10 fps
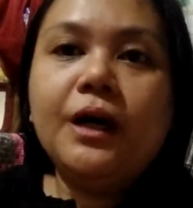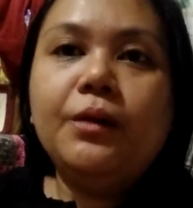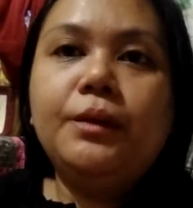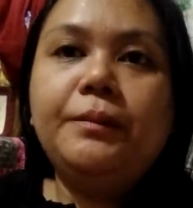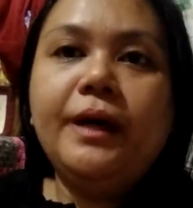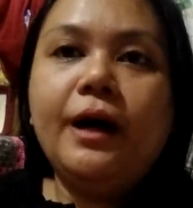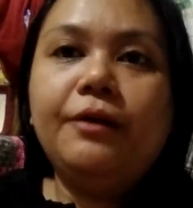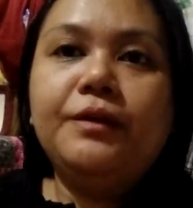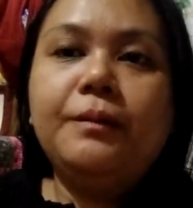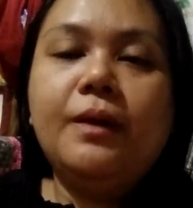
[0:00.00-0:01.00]
I will be
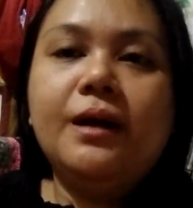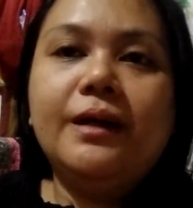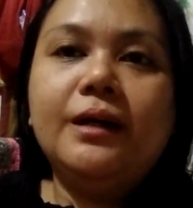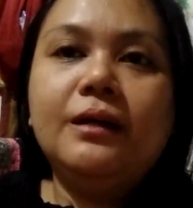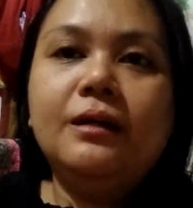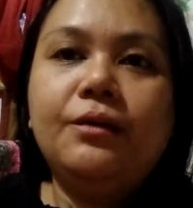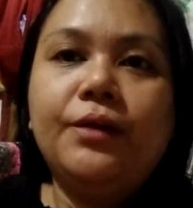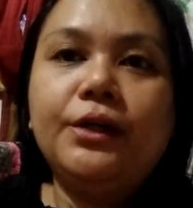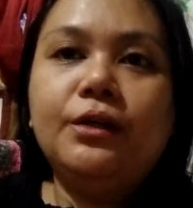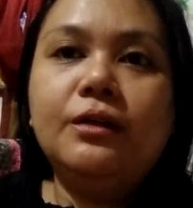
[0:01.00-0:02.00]
having my
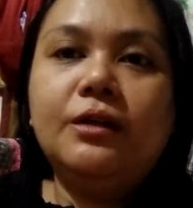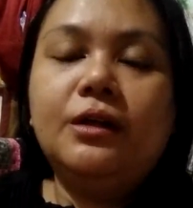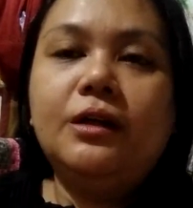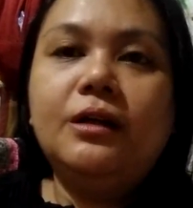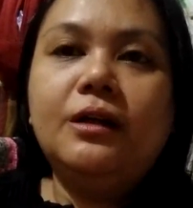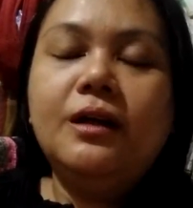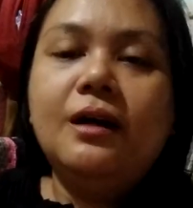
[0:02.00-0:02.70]
regular